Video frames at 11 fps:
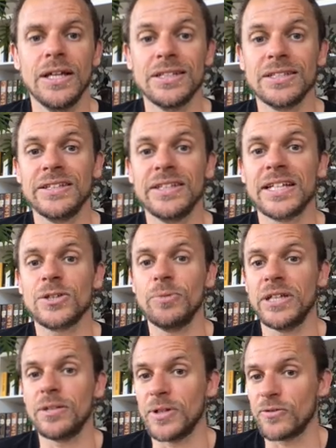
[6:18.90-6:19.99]
until next
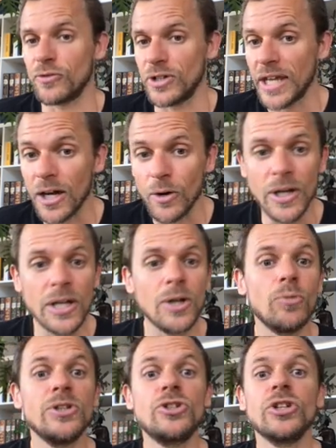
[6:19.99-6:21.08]
week. But for now,
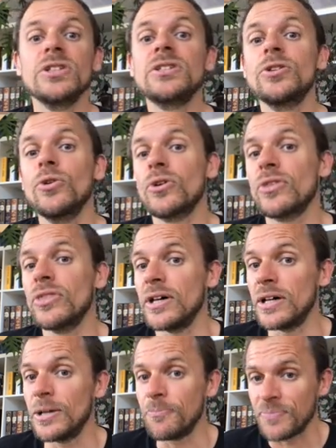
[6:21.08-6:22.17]
we just took
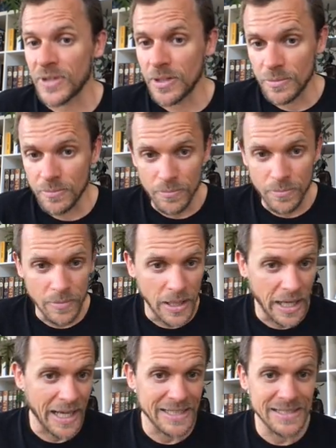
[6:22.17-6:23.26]
the
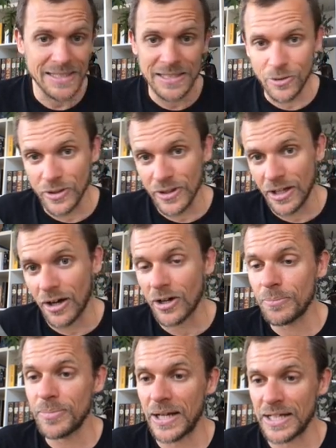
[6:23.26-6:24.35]
hand or the
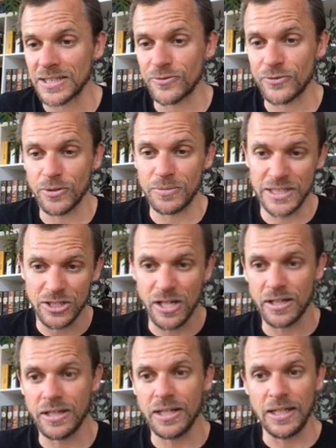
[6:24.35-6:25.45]
arm pattern from Li
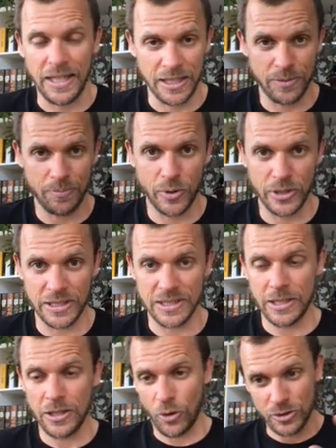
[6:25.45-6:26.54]
Zhang and put it
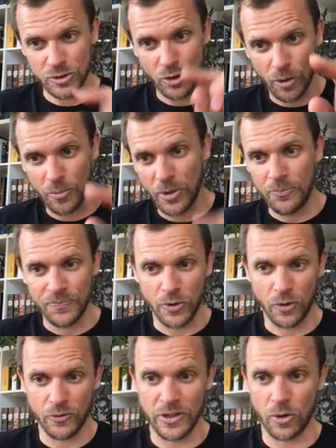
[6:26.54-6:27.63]
on top
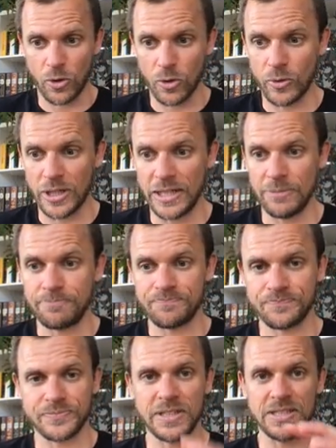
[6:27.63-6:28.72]
of the already
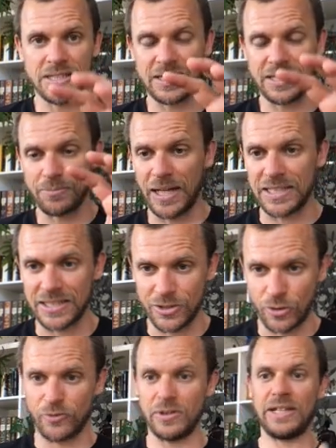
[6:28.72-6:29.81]
existing pattern
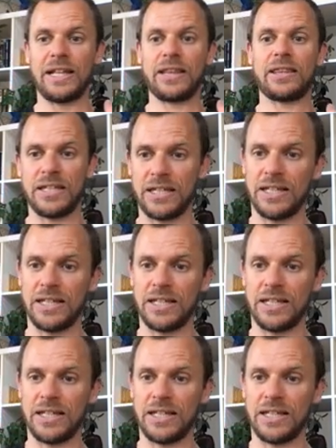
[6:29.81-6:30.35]
of lengthening,